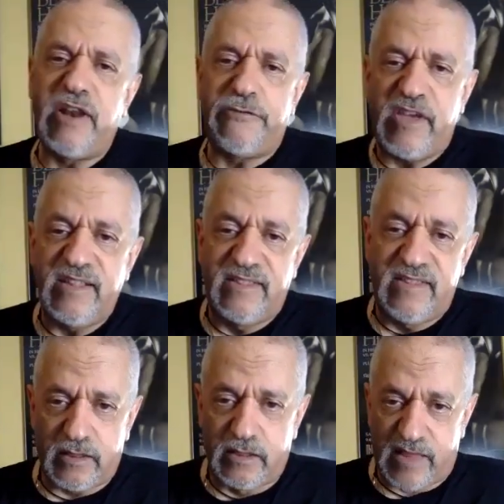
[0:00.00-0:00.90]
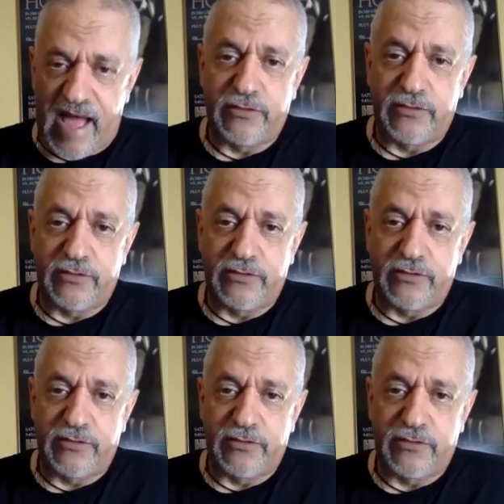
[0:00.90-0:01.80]
Even if he did land
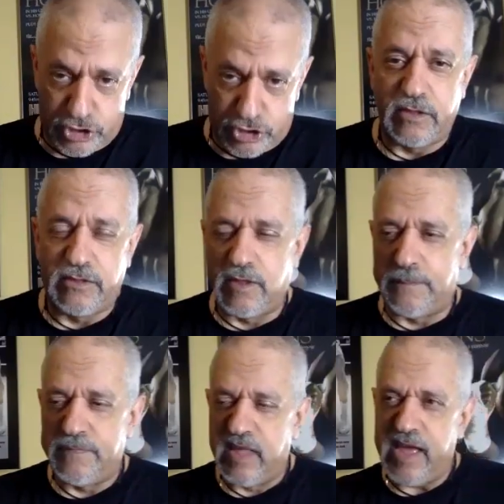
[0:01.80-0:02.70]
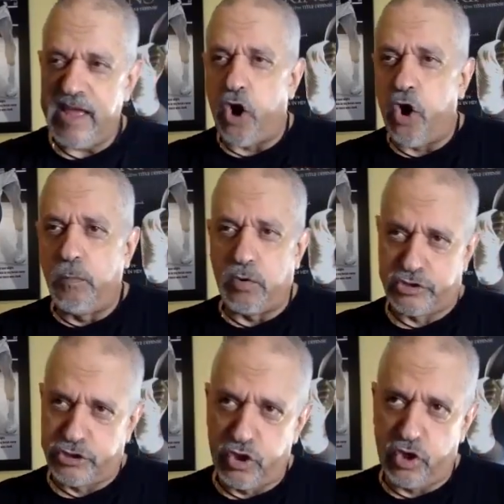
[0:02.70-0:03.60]
the shot, I mean, it
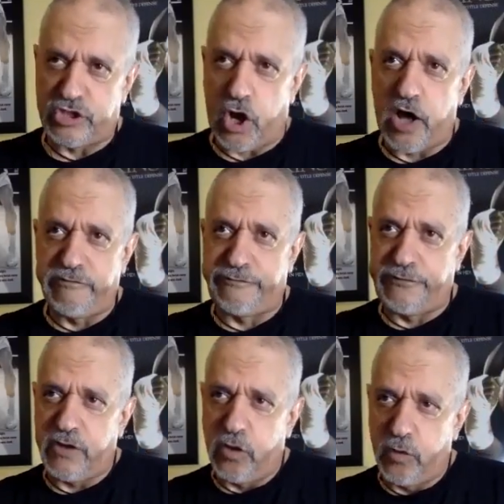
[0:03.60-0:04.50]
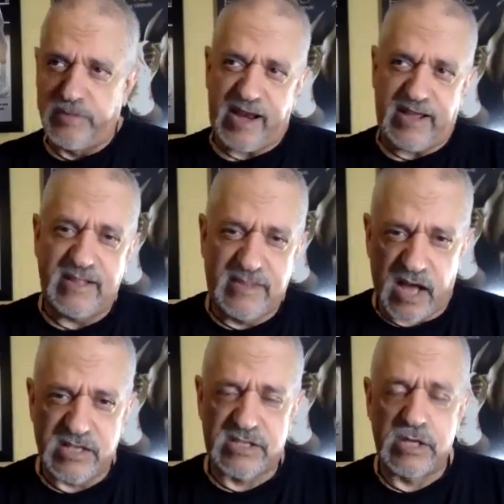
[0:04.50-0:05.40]
almost looks on film that
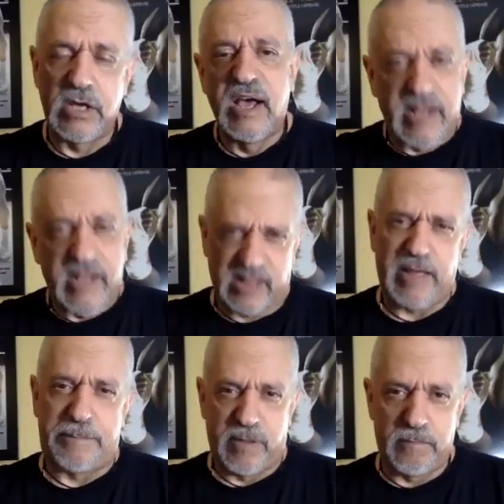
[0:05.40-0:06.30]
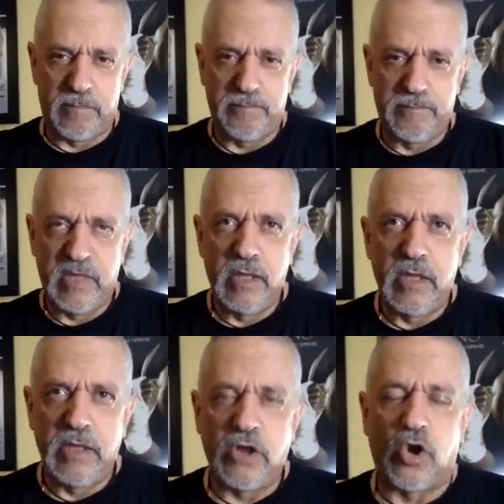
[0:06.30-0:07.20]
he does clip him.
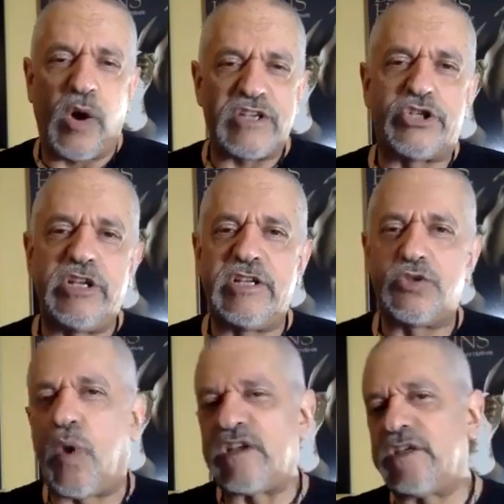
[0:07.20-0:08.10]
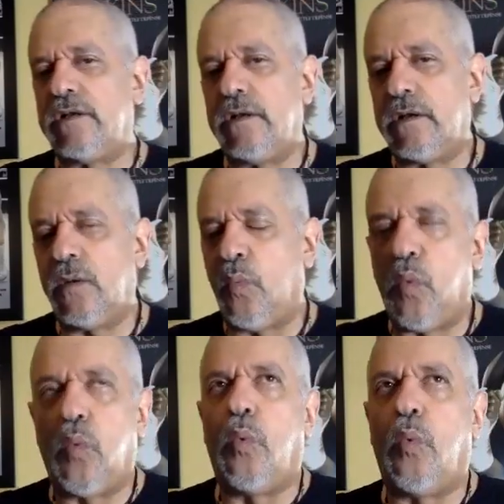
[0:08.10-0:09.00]
The question is wasn't
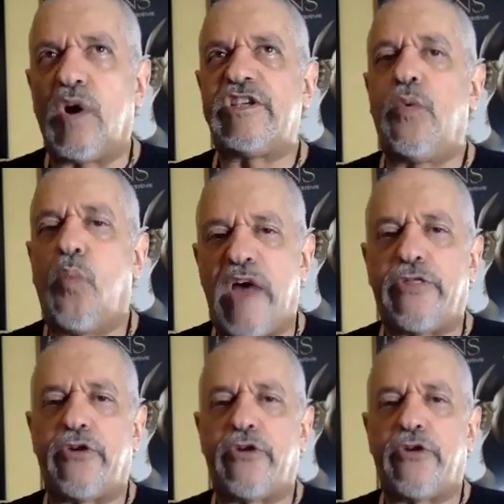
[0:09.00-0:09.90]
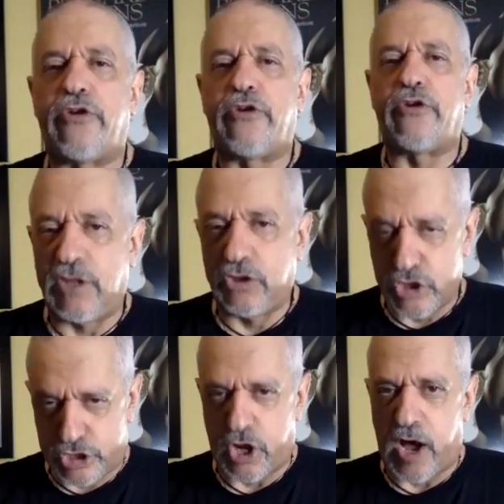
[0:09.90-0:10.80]
whether he
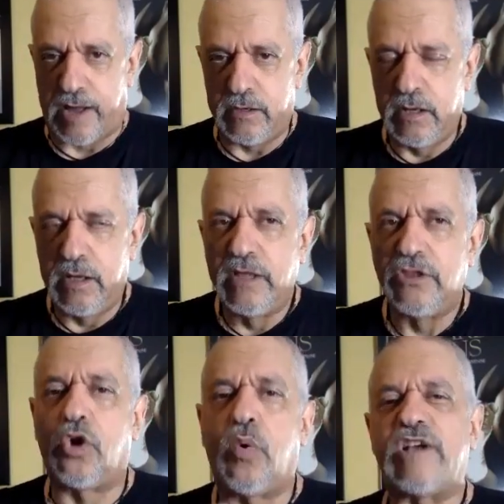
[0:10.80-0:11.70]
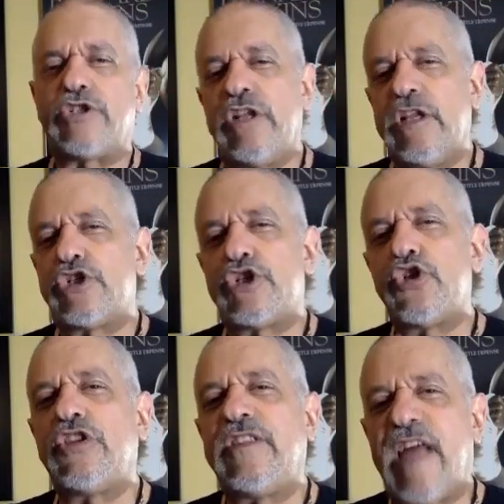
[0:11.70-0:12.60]
landed the shot. The question
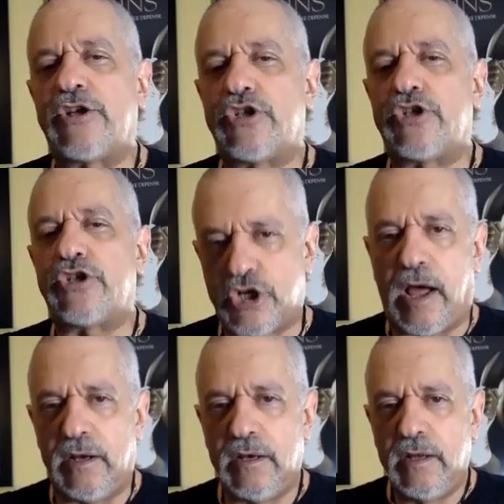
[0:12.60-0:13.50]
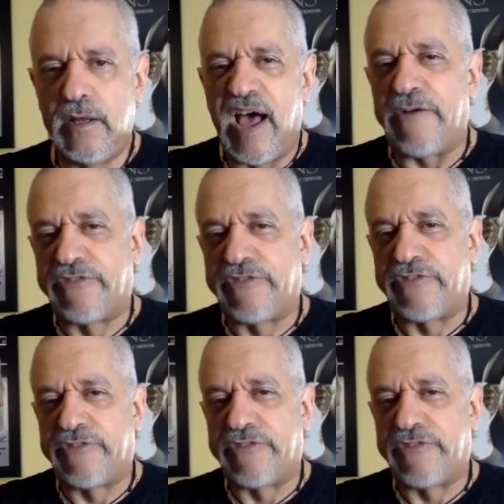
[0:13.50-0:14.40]
is, should that shot
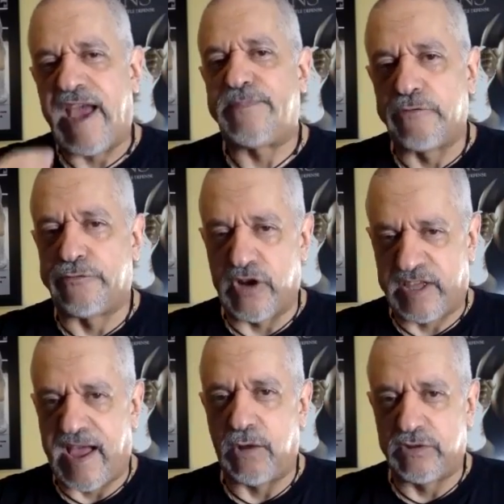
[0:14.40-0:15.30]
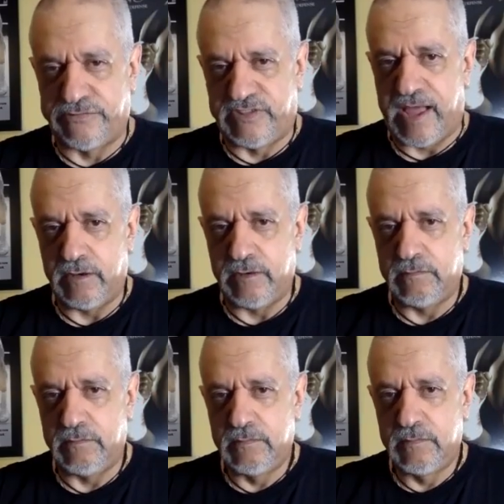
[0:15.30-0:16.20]
have kept him down for a count of
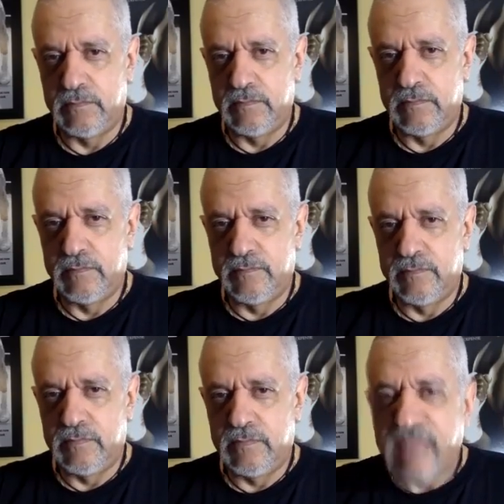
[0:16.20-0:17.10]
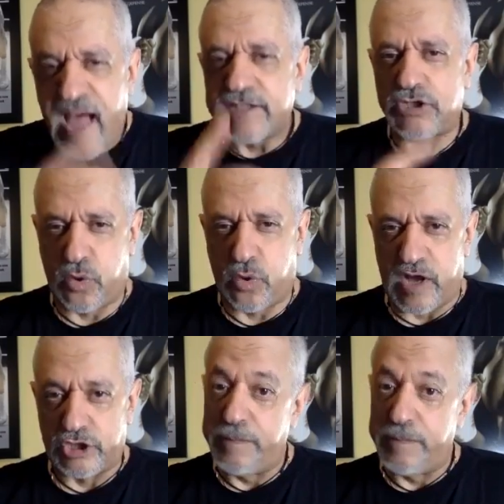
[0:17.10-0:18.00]
10? That's
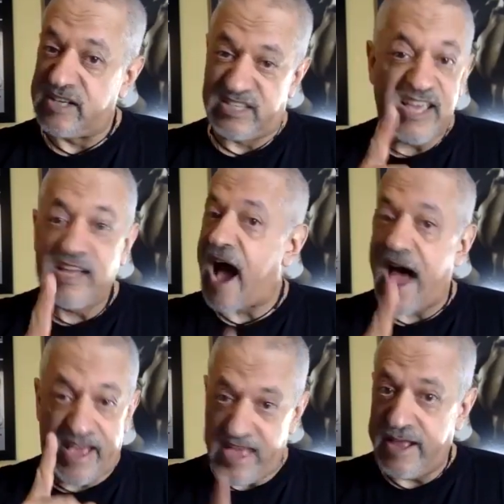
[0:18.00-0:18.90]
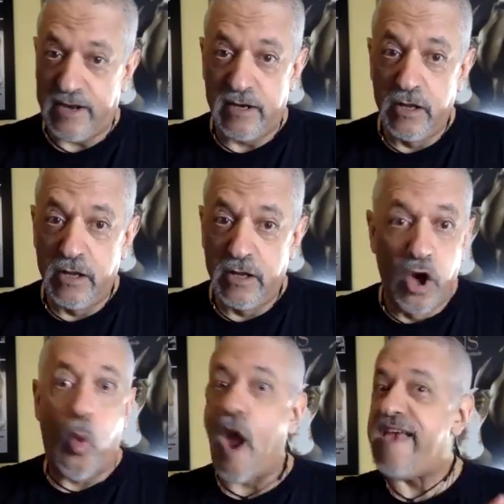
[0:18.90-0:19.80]
the question, because he got
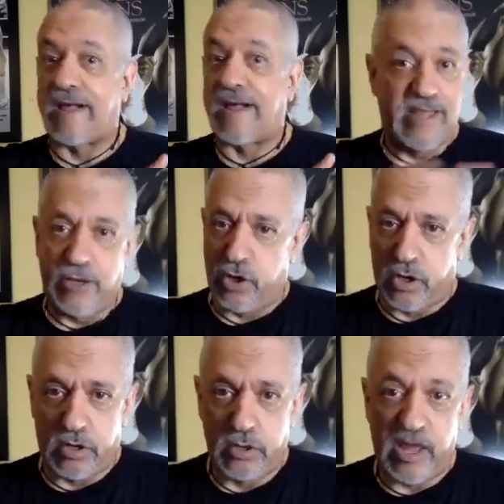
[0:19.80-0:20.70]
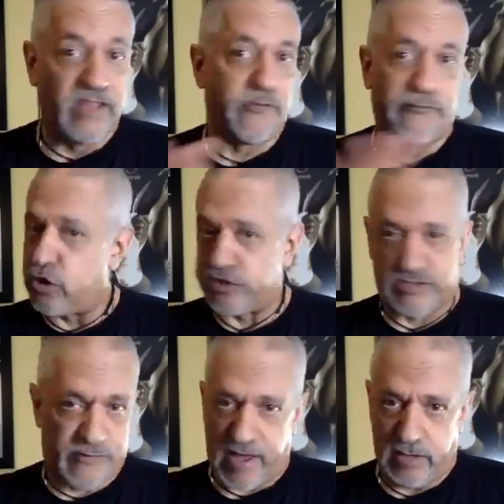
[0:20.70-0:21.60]
hit way cleaner in the
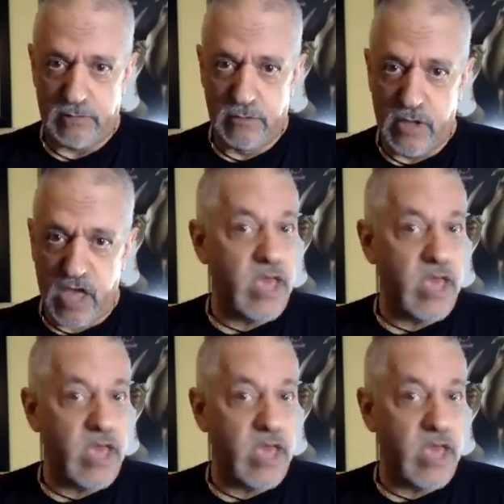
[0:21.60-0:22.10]
first fight.